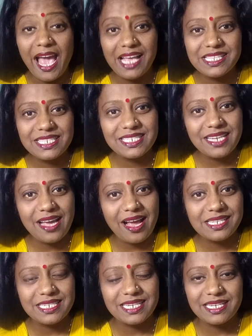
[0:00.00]
and
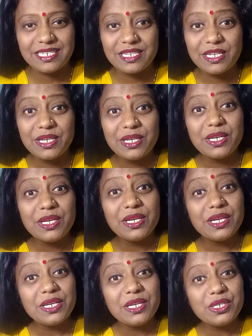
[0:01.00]
started
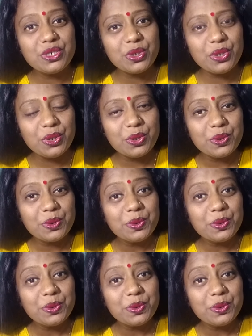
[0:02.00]
to